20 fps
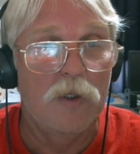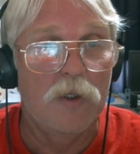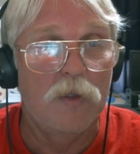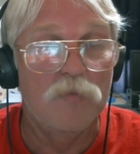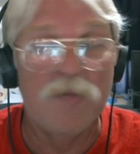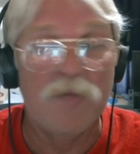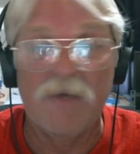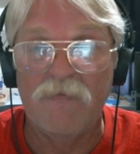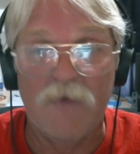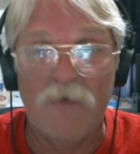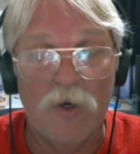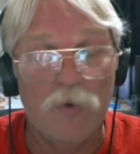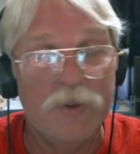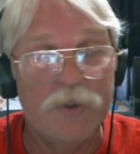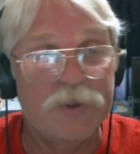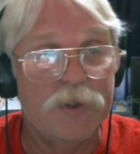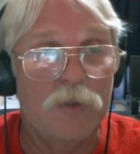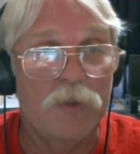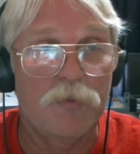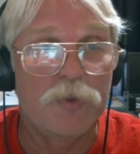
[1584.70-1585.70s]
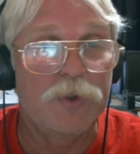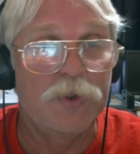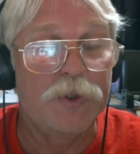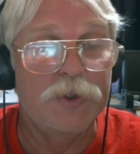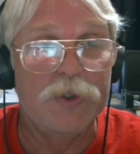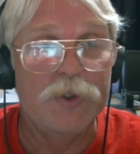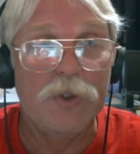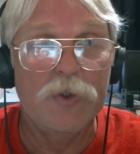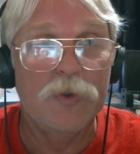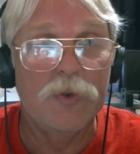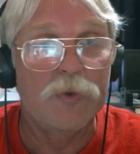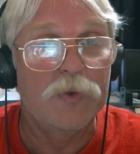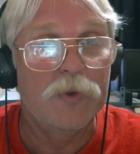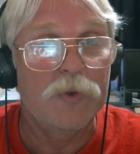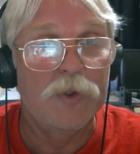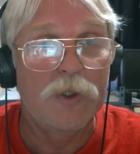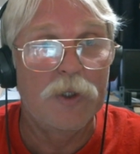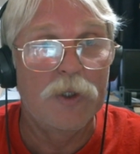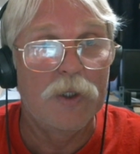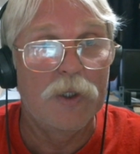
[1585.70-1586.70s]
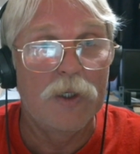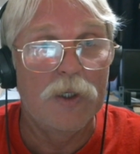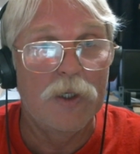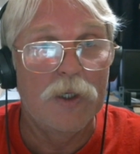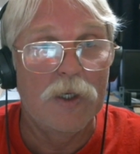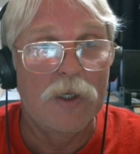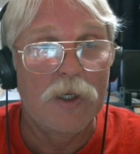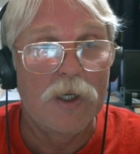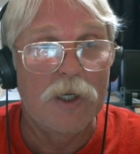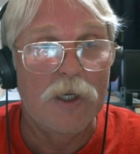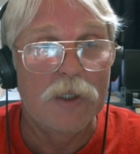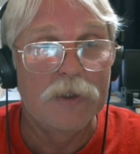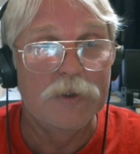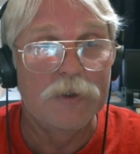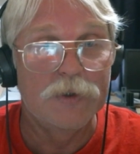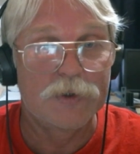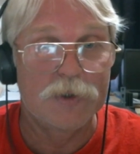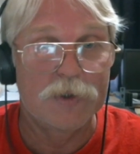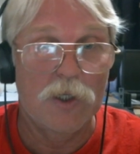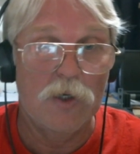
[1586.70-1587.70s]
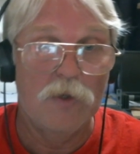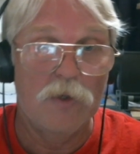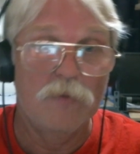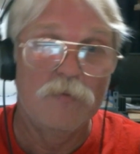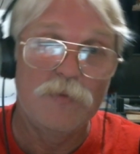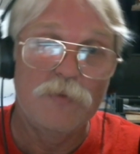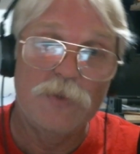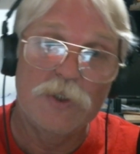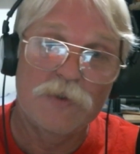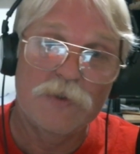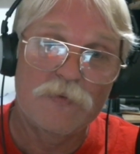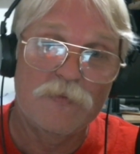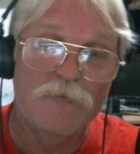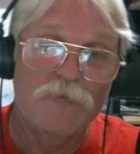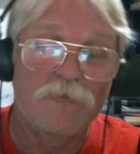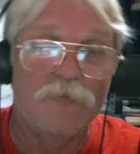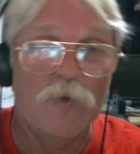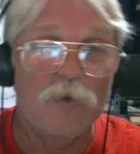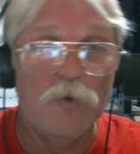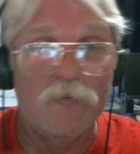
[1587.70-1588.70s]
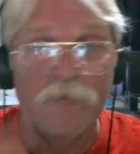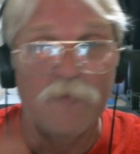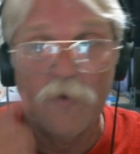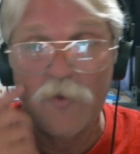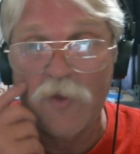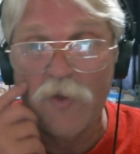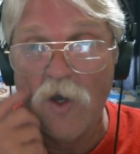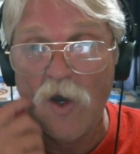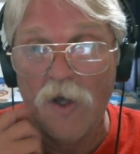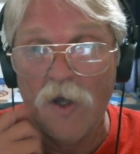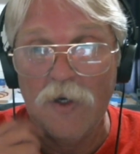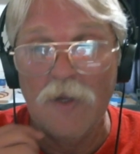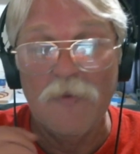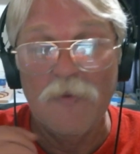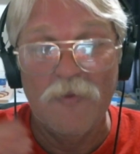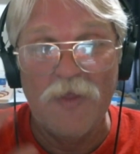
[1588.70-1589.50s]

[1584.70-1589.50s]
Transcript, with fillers: Be very simple to do. So just food for thought.